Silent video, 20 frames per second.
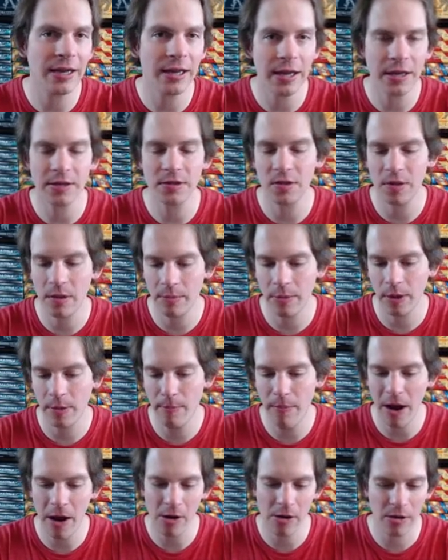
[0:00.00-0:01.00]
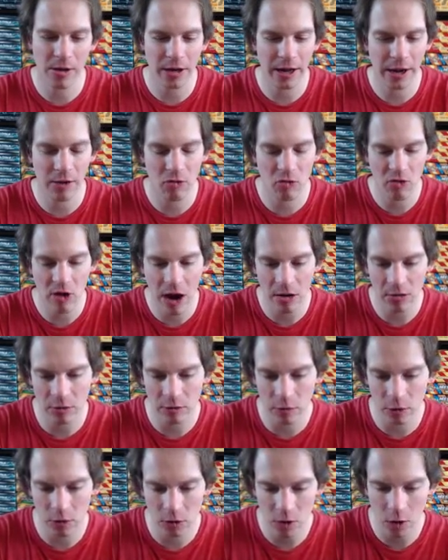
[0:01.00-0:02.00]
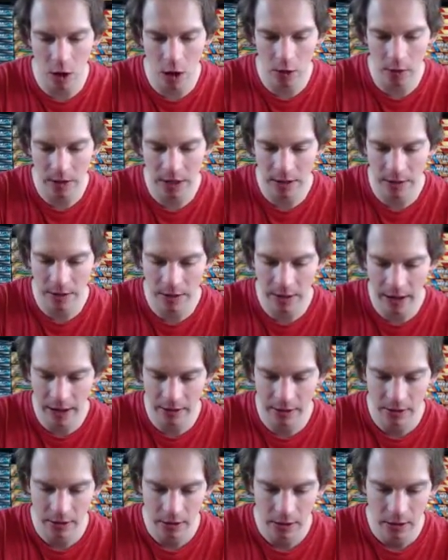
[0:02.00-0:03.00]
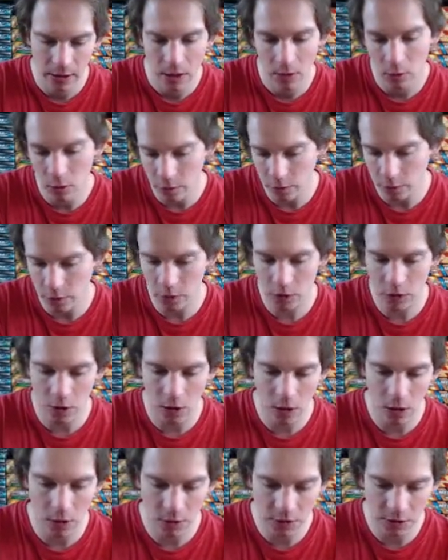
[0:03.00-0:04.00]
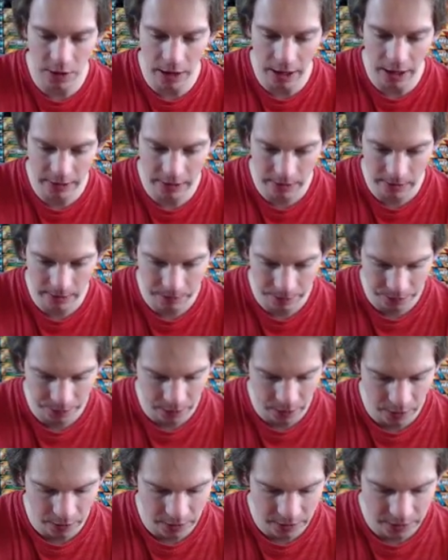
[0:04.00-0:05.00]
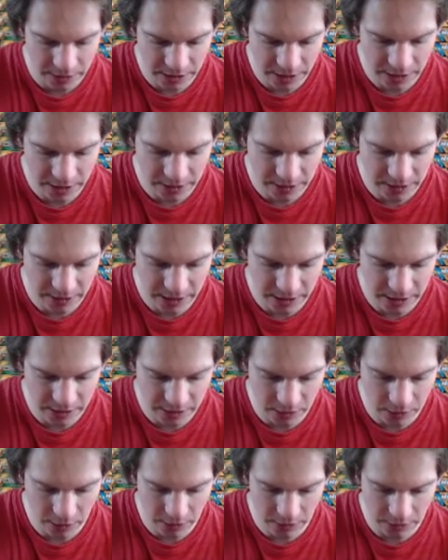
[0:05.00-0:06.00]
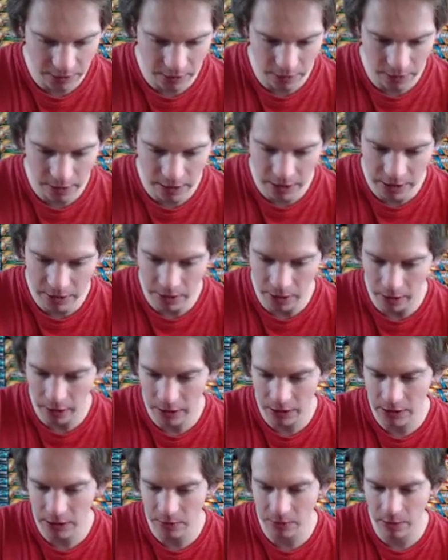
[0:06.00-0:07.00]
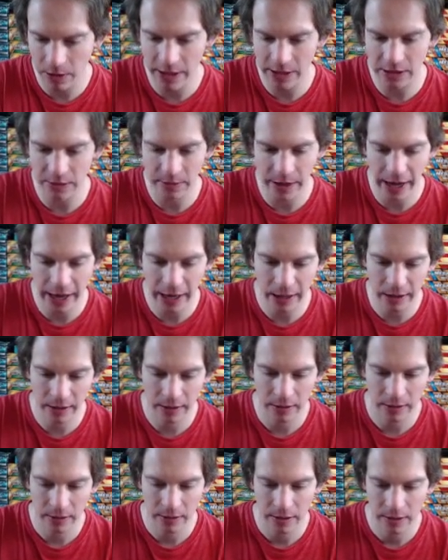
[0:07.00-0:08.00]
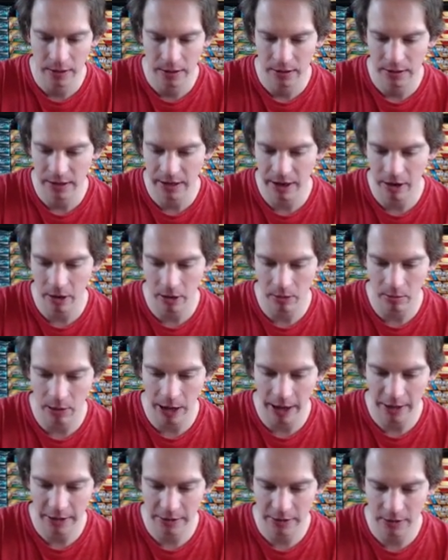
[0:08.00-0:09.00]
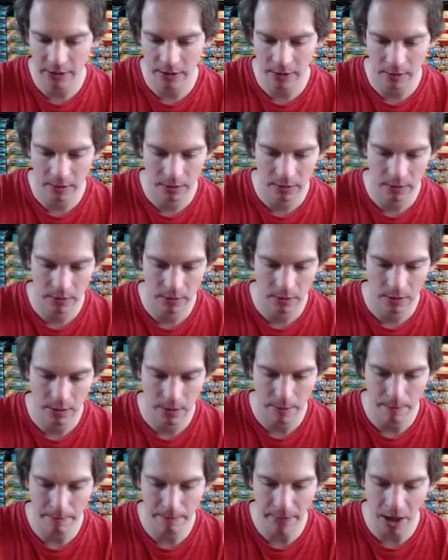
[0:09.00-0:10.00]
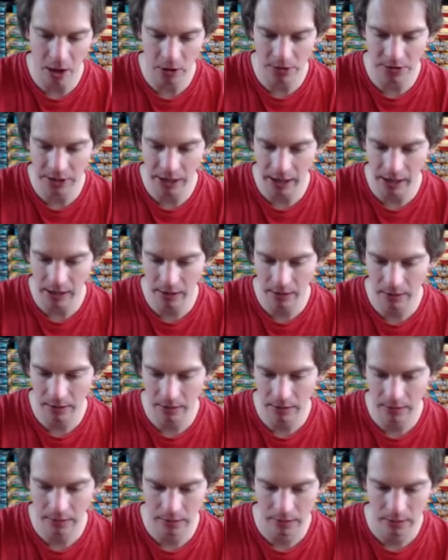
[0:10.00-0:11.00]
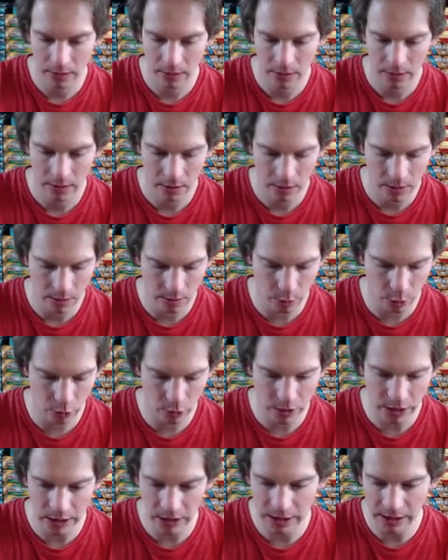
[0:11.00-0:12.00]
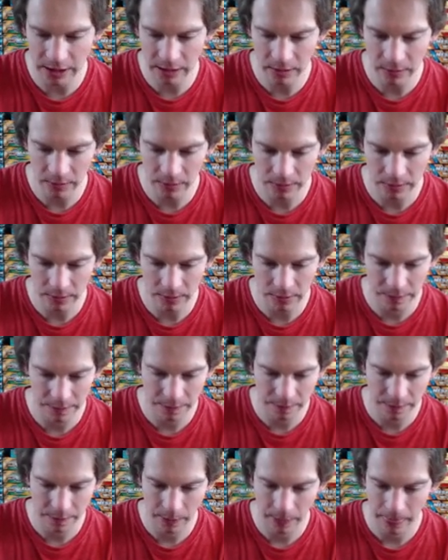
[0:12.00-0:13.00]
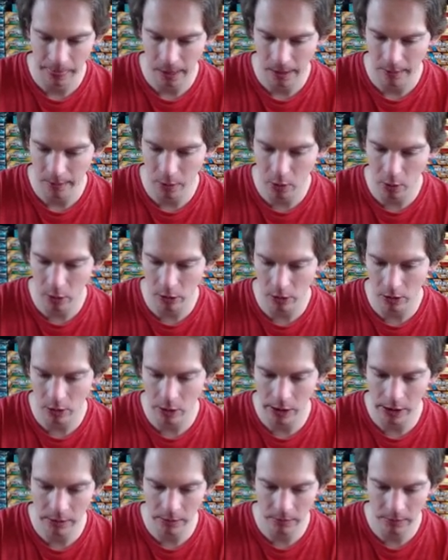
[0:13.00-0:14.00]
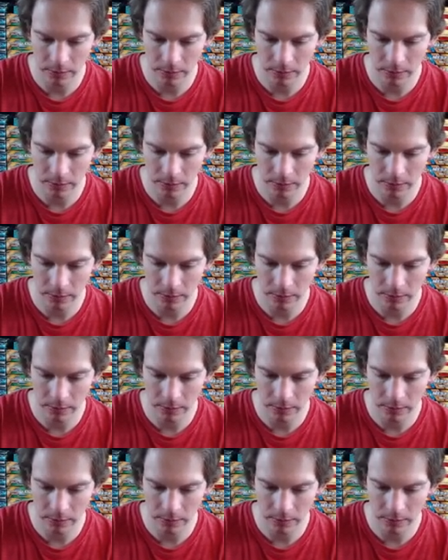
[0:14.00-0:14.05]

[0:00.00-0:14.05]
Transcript: get something better than a rare Reverse Hollow in that Reverse Hollow slot. Sinistea starts the Darkness Ablaze pack, Karrablast, Meltan, Mareanie, Purrloin,